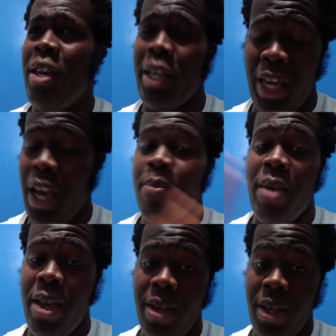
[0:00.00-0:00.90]

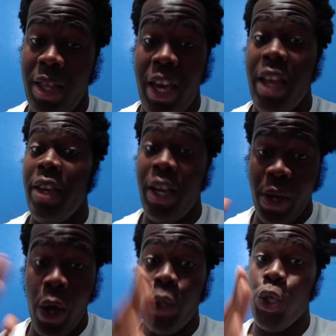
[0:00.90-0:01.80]
again, it
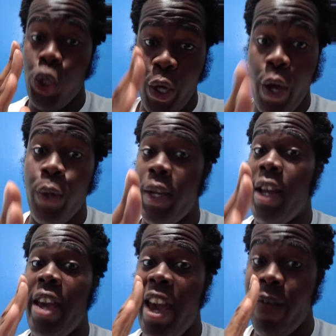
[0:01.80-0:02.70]
goes to show
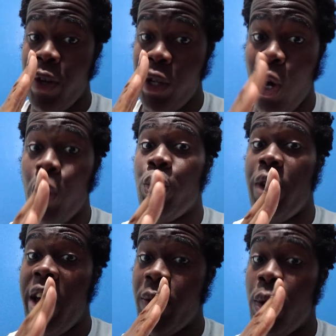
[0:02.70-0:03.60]
that every
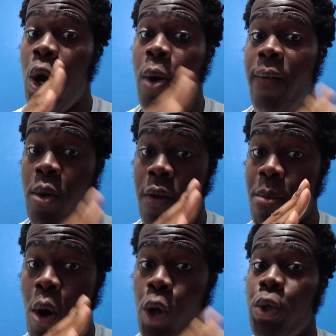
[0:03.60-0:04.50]
culture has their own form
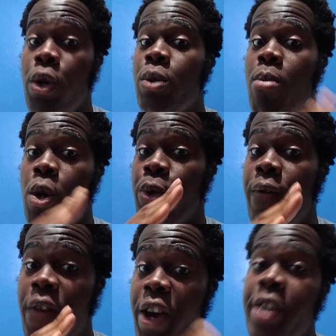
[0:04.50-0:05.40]
of martial arts and
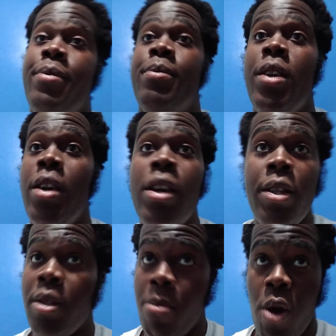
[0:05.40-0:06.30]
martial fighting.
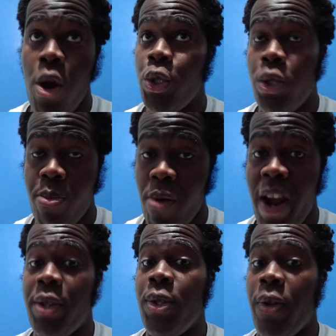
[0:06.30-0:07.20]
The
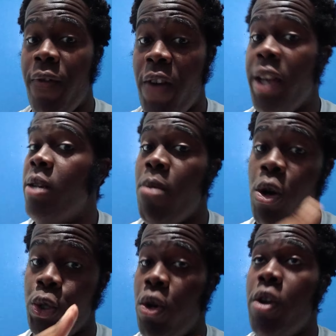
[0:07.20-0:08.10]
practice of fighting
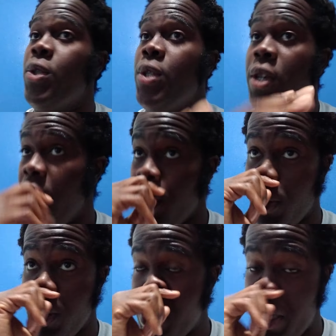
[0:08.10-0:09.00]
martial arts
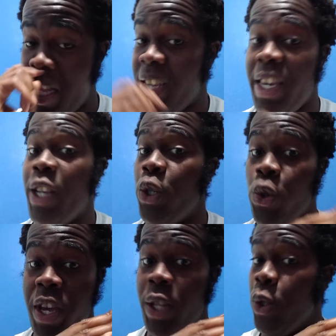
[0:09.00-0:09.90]
is like
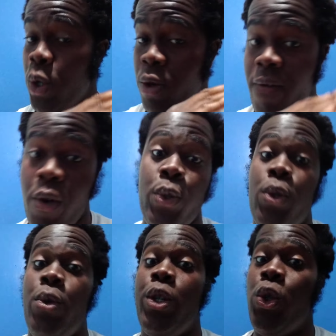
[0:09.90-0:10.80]
it's
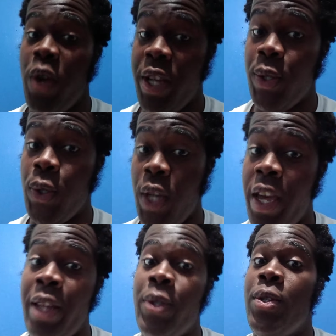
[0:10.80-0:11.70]
universal. It
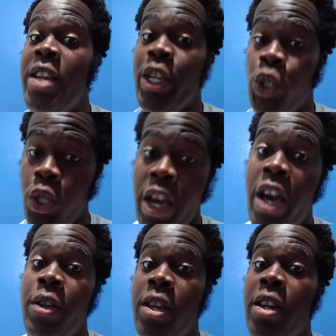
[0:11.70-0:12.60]
transcends
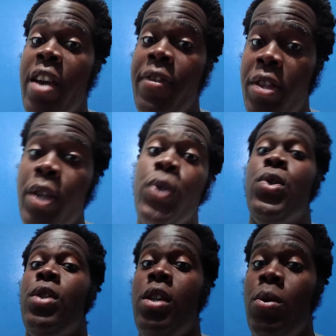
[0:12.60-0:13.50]
nationality and
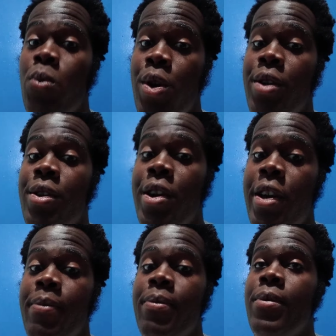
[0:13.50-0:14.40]
ethnicity and
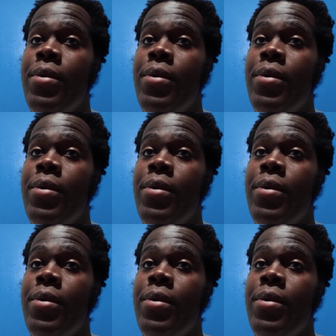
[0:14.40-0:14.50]
whatnot.